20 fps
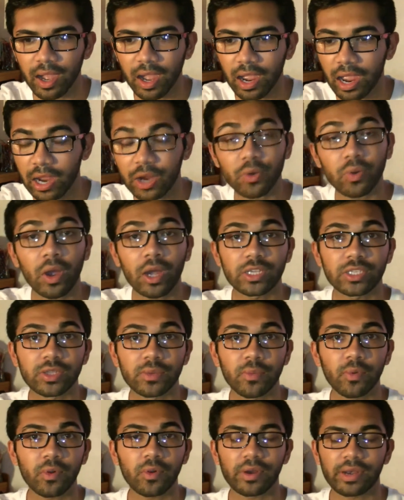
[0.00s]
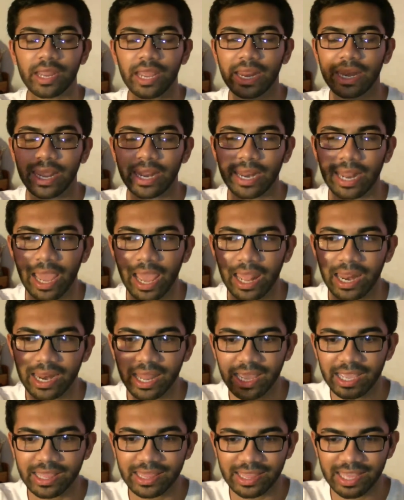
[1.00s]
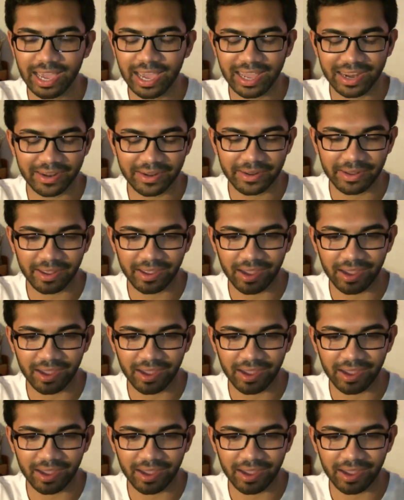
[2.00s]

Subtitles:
across the board, and I like that